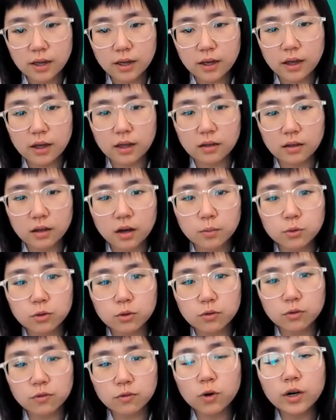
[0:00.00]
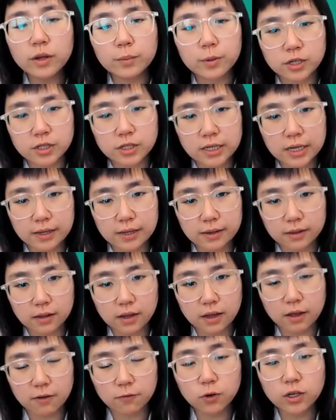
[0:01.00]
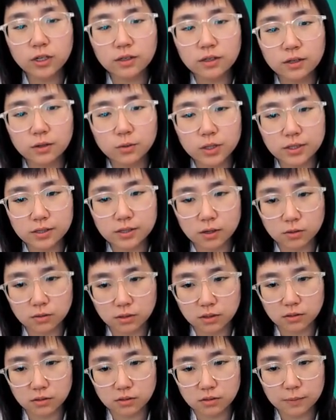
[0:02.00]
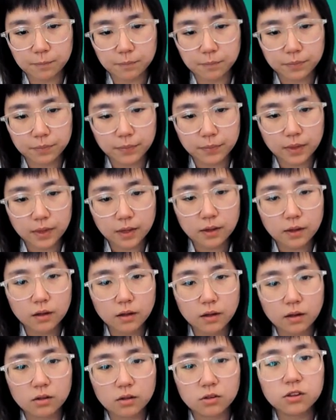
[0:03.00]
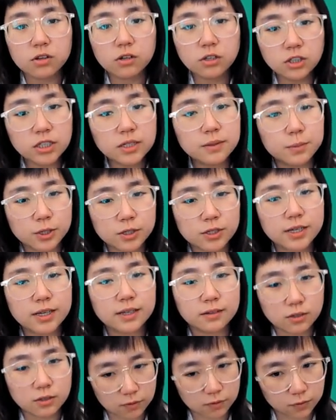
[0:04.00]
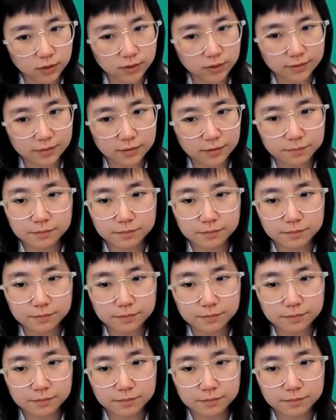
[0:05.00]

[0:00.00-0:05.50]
and up to 40% at 40 degrees Celsius, a 13% difference.